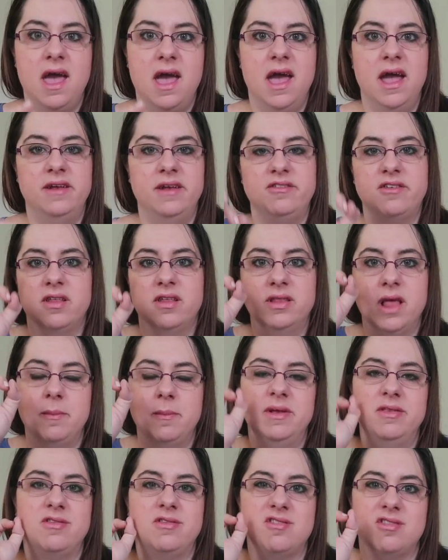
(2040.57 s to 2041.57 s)
and
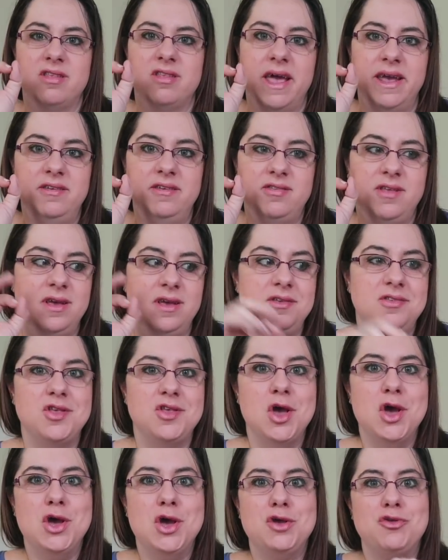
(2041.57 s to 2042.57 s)
lemon
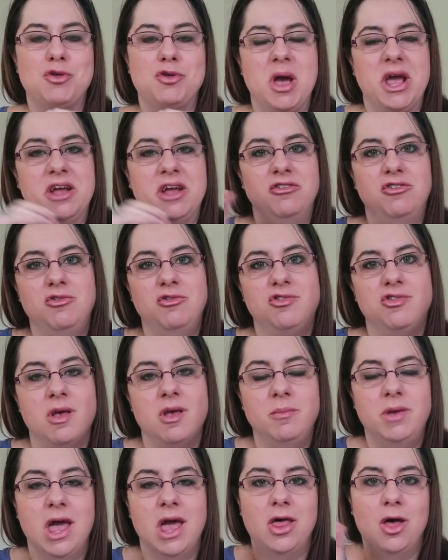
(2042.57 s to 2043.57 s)
slices, so I can do
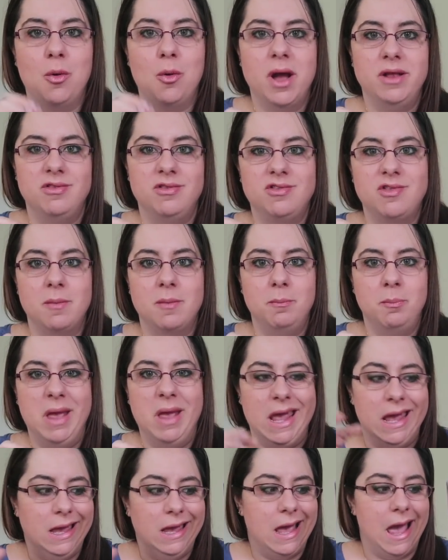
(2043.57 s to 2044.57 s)
some yellow and some
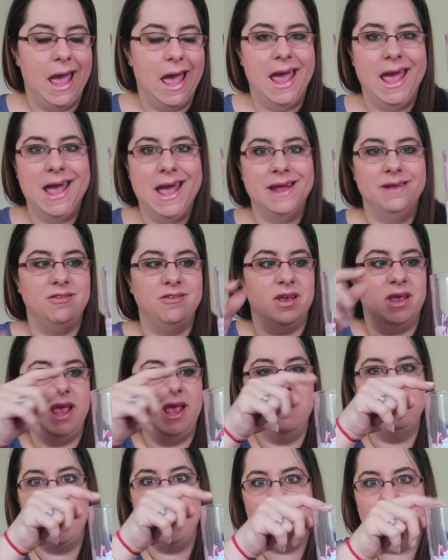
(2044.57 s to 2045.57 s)
pink and
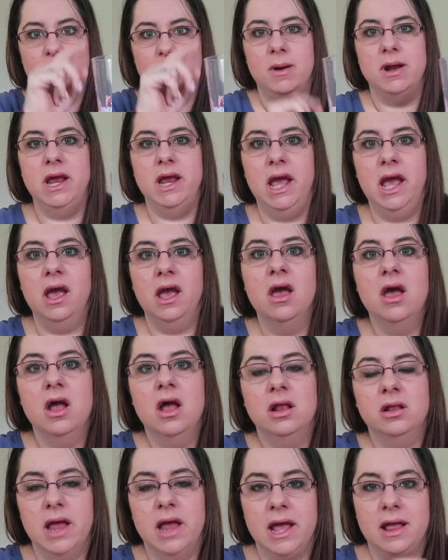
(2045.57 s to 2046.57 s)
give everybody
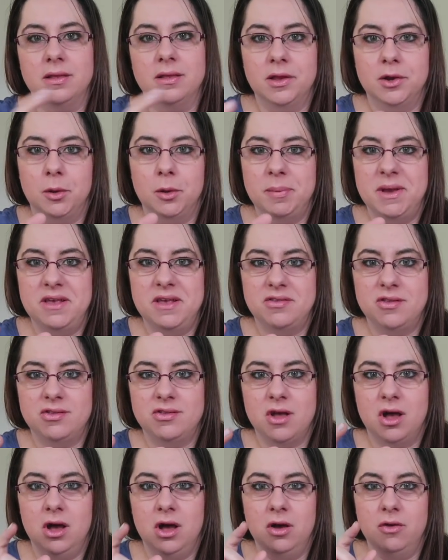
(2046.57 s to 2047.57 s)
like little
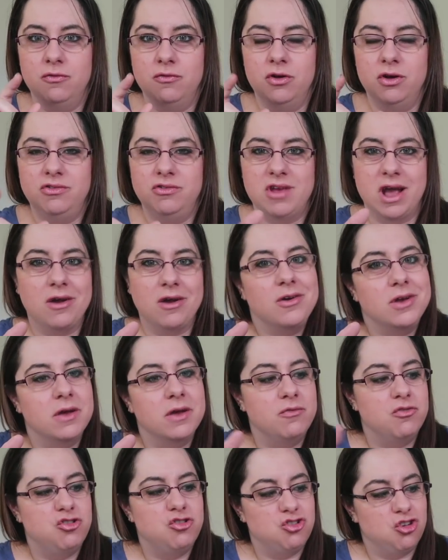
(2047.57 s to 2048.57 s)
pieces of
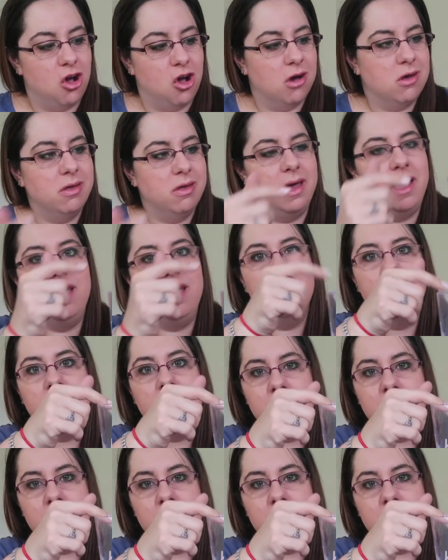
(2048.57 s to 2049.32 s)
decorative chocolate